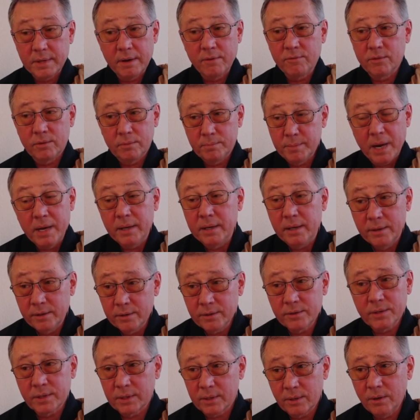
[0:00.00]
Many
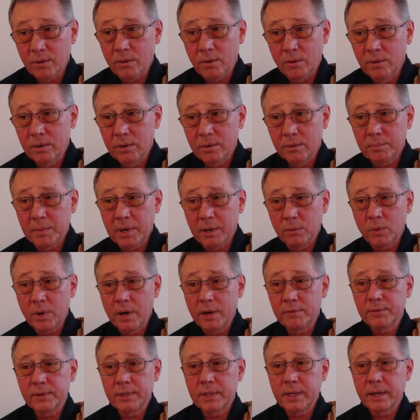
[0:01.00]
years ago, my
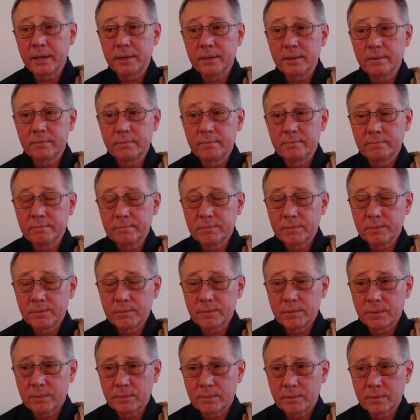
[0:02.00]
wife and I
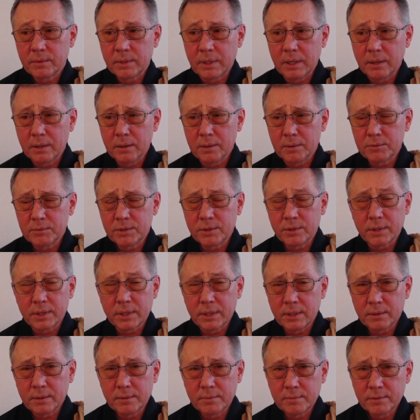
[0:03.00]
took
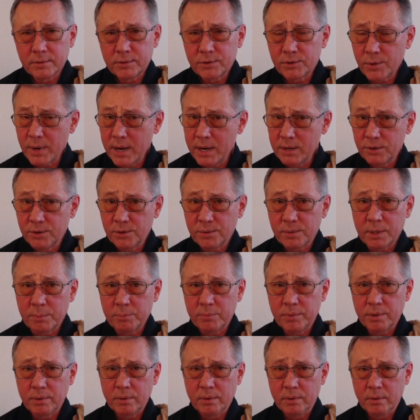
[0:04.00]
a train trip.
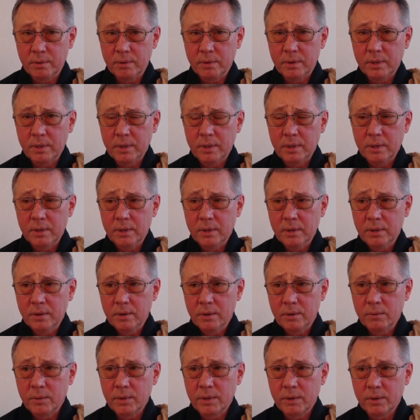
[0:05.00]

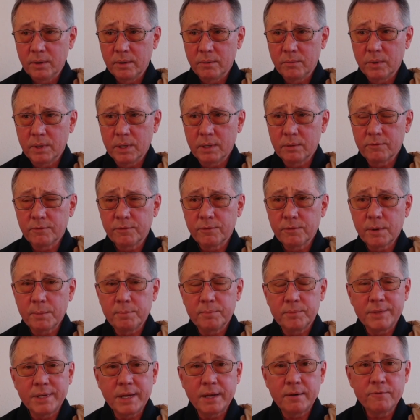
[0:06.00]
We went
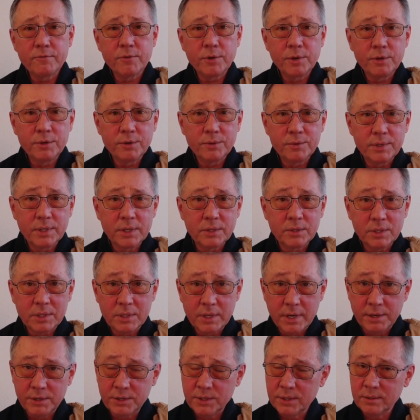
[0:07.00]
from Denver Union
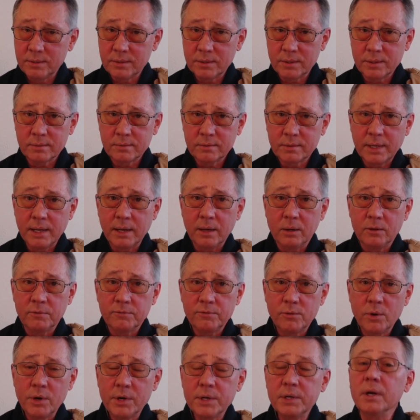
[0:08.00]
Station to
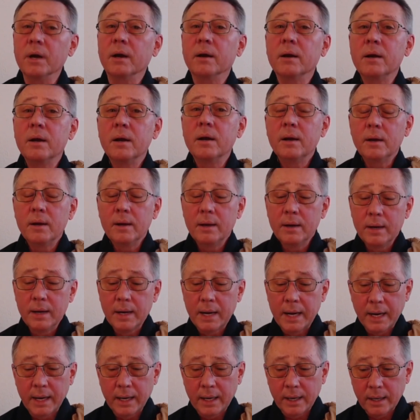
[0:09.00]
California,
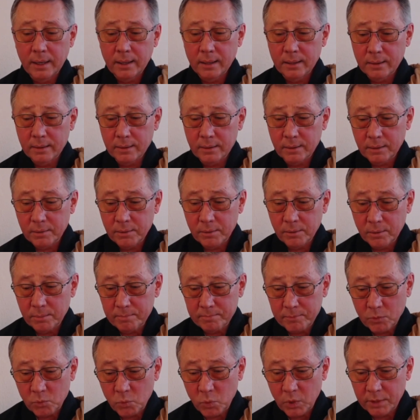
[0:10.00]
and
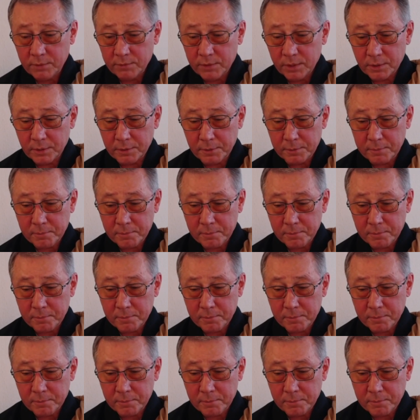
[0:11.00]
one of the